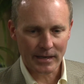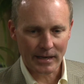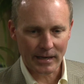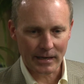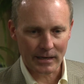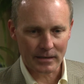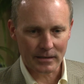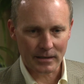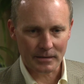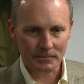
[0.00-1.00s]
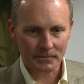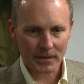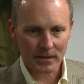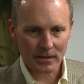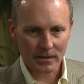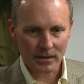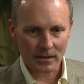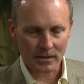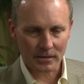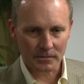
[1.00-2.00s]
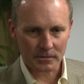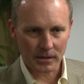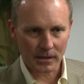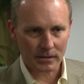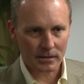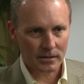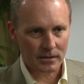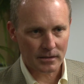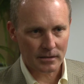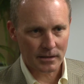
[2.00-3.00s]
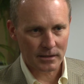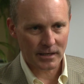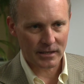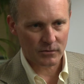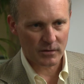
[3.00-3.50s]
And to cut to the chase,